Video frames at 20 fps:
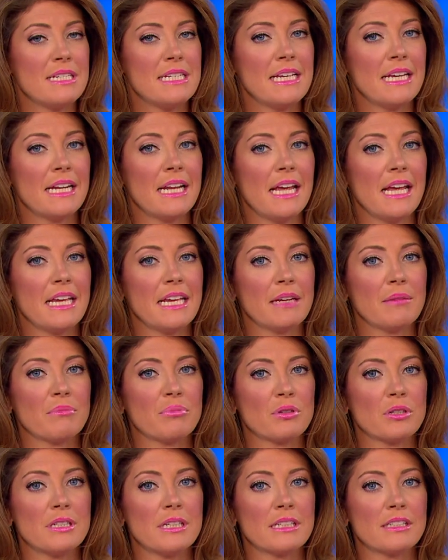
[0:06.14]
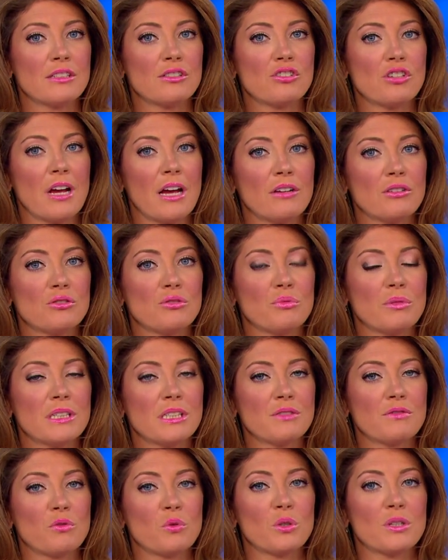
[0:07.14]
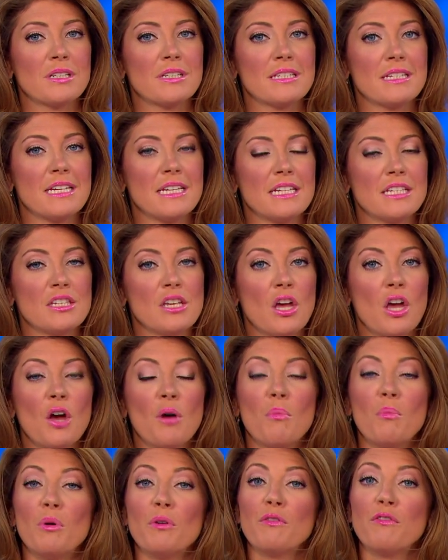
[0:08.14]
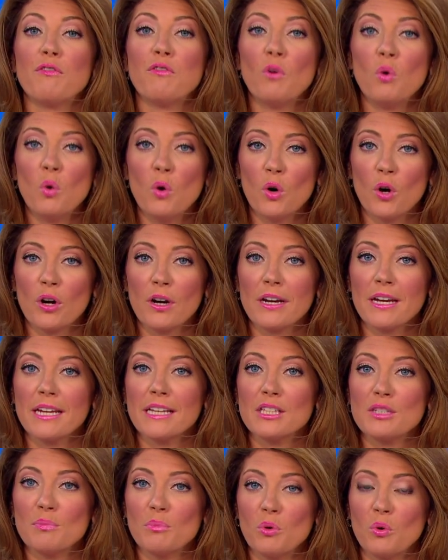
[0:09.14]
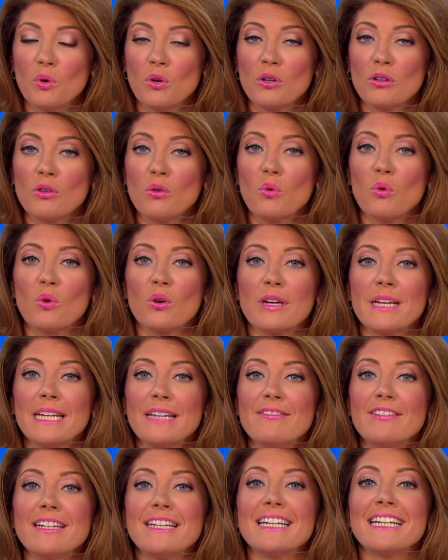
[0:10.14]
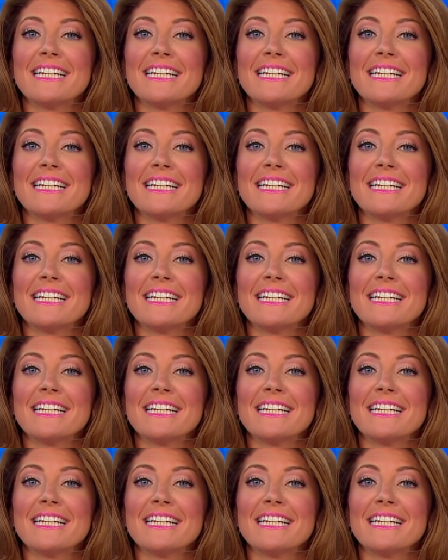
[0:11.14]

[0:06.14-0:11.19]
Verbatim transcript: D N A can predict a child's risk for disease before it's born or even